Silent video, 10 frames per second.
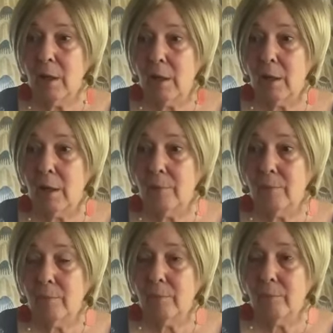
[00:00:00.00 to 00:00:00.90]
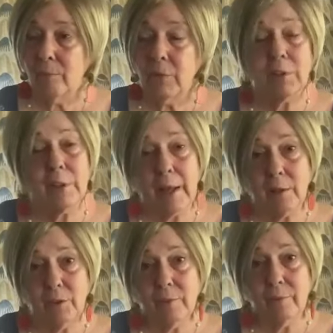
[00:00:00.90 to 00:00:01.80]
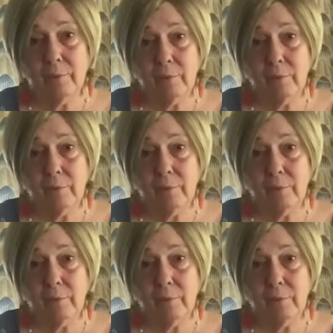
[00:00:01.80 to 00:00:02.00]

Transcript: the cycles.